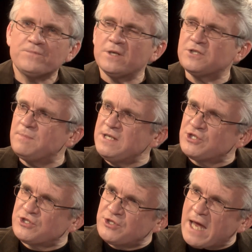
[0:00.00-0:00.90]
to be
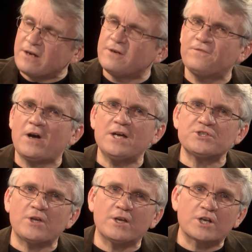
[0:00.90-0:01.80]

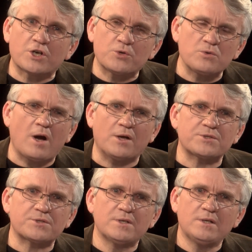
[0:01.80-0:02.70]
sacrificed on a
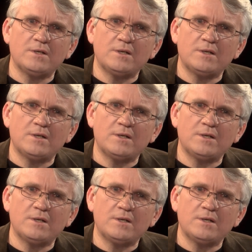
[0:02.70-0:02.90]
cross,